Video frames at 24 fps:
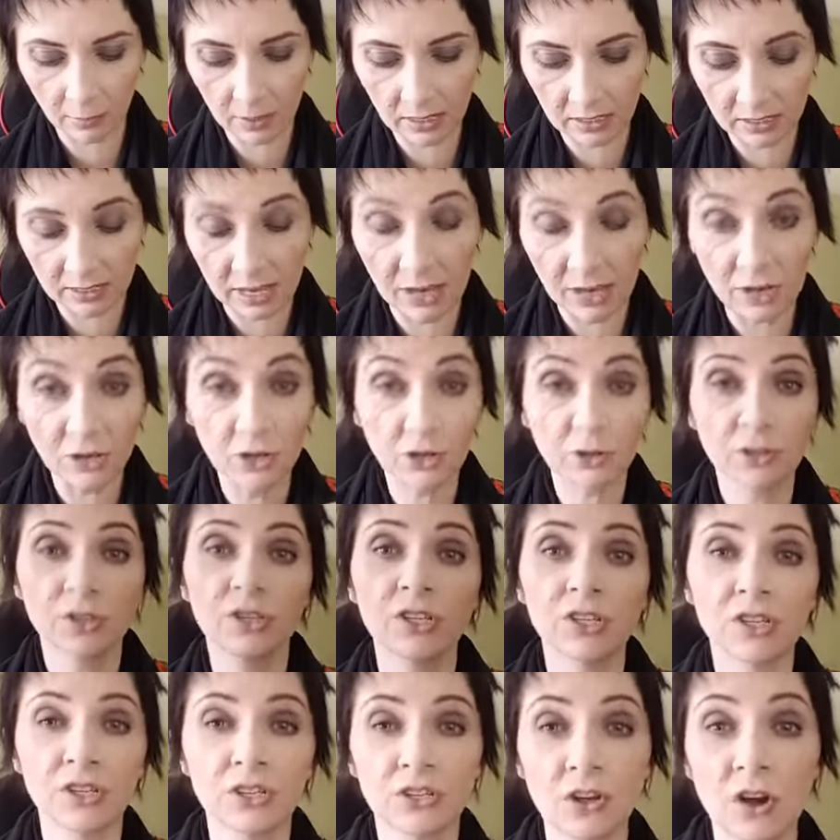is that
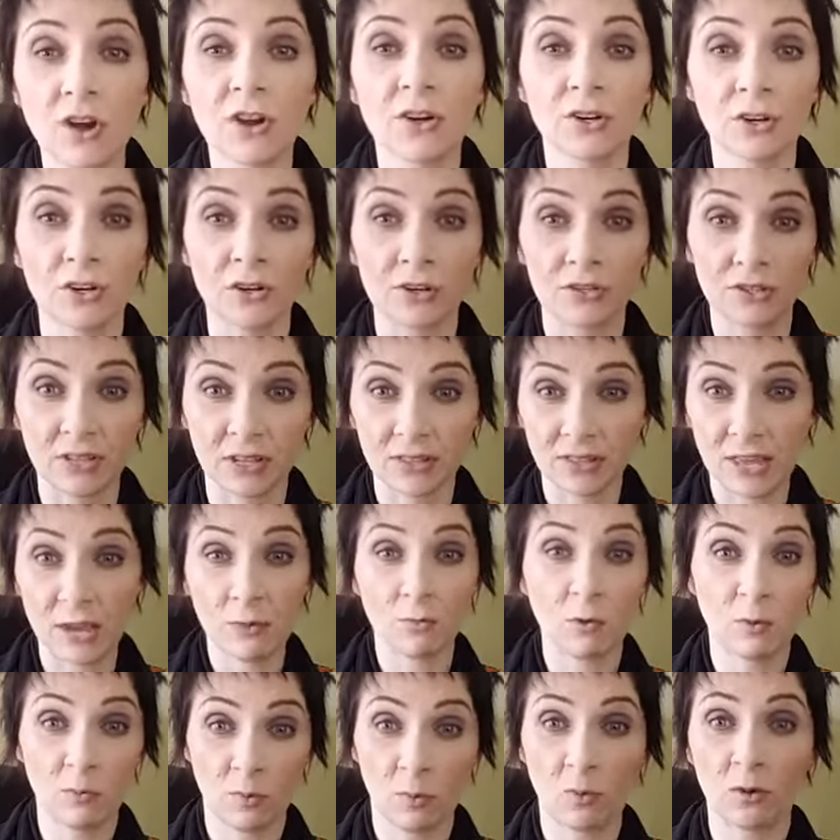nurses and doctors, they
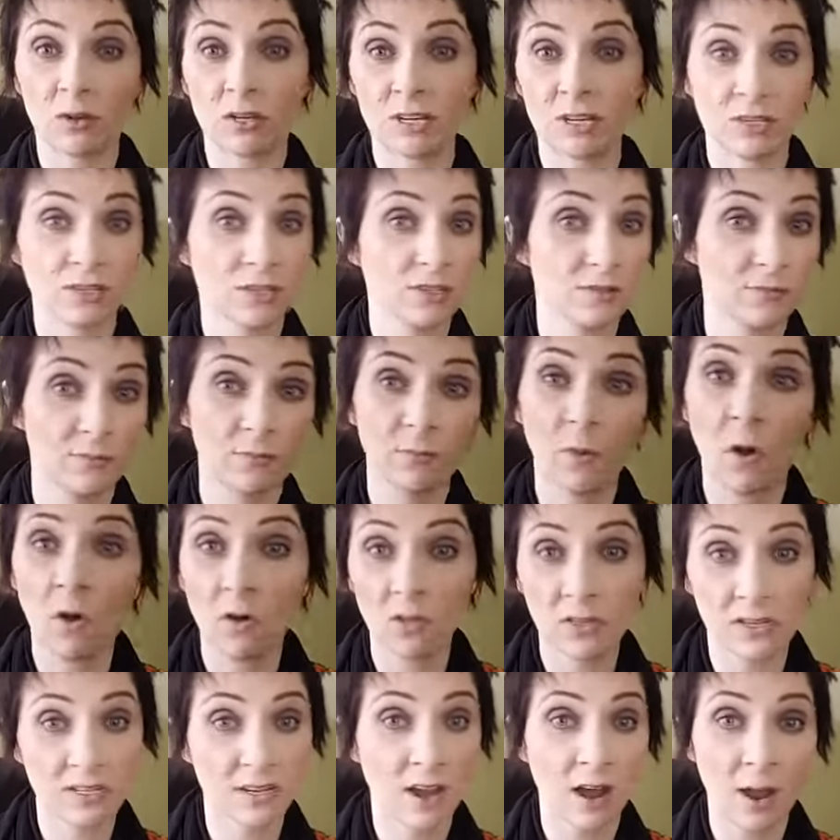report this
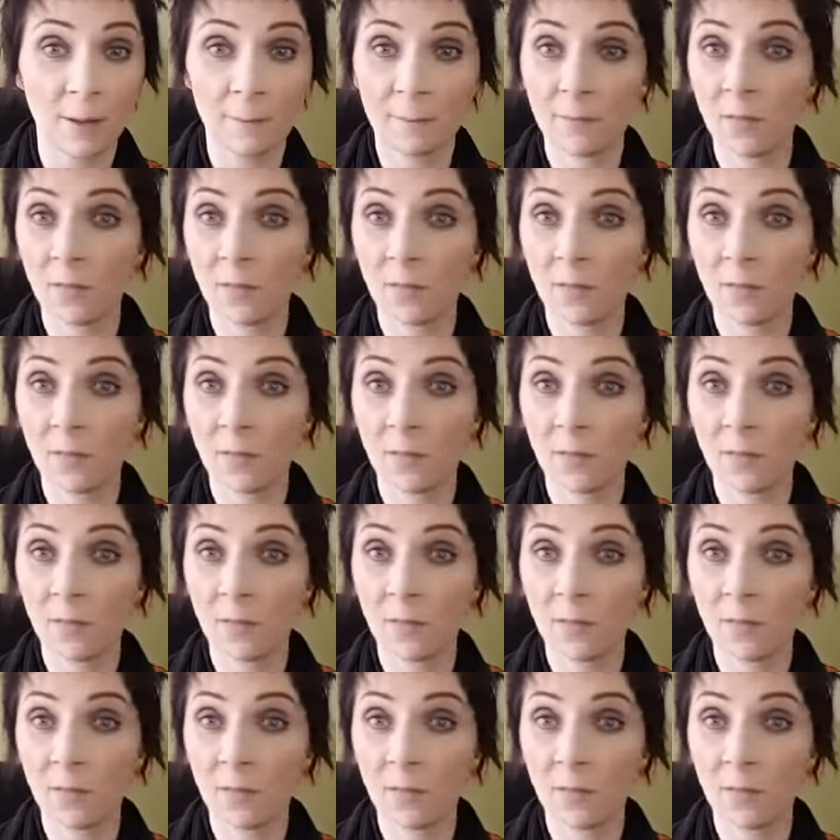all the time,